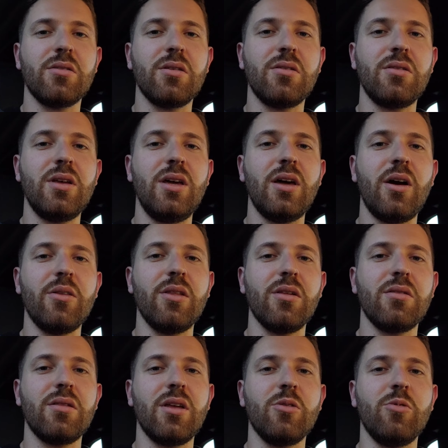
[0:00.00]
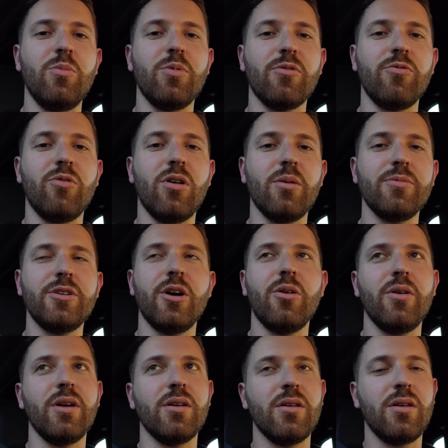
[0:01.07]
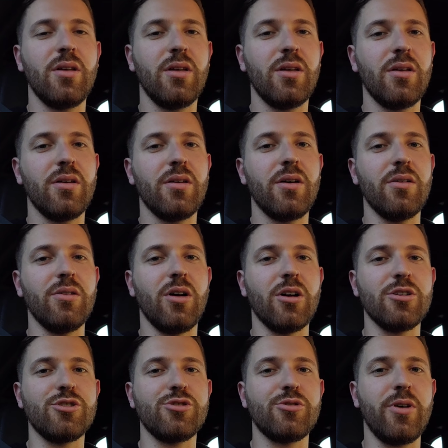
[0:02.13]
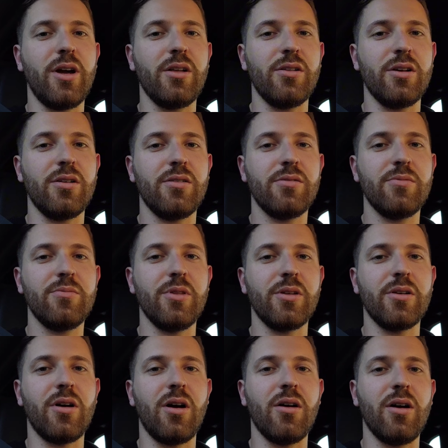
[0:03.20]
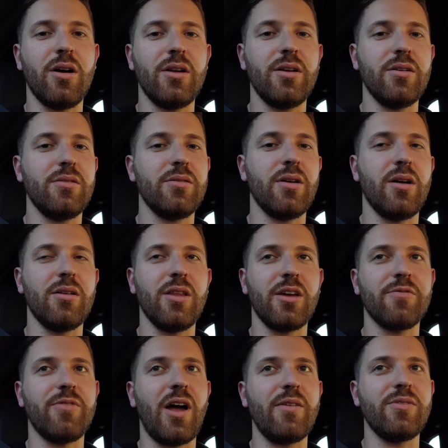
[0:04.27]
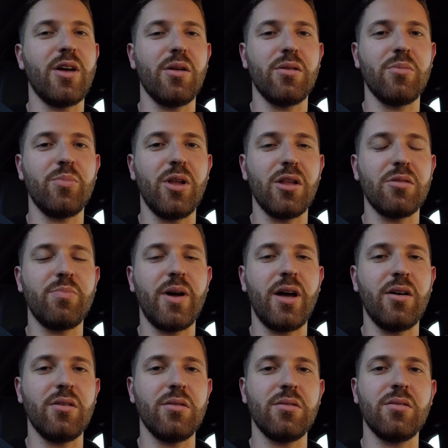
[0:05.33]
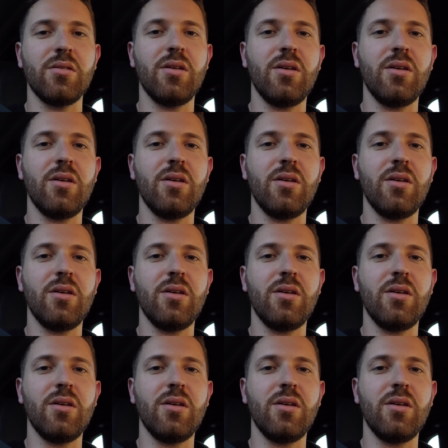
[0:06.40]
to see how this thing will perform towing a large trailer with a car on it, like 5,000 plus pounds.